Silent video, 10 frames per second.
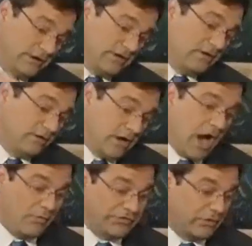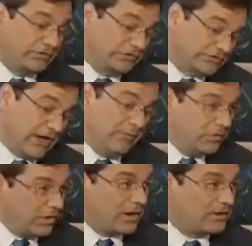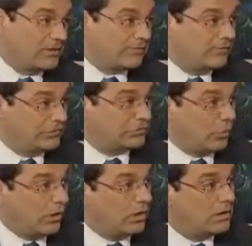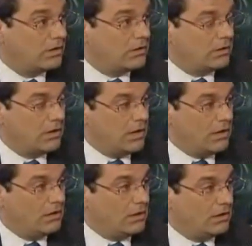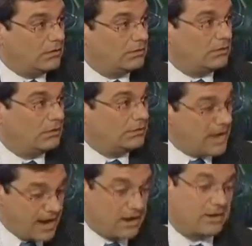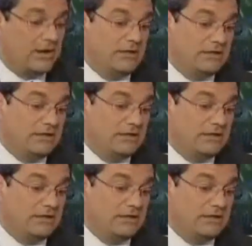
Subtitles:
you know, I was on your side, but not enough of us were. And now, at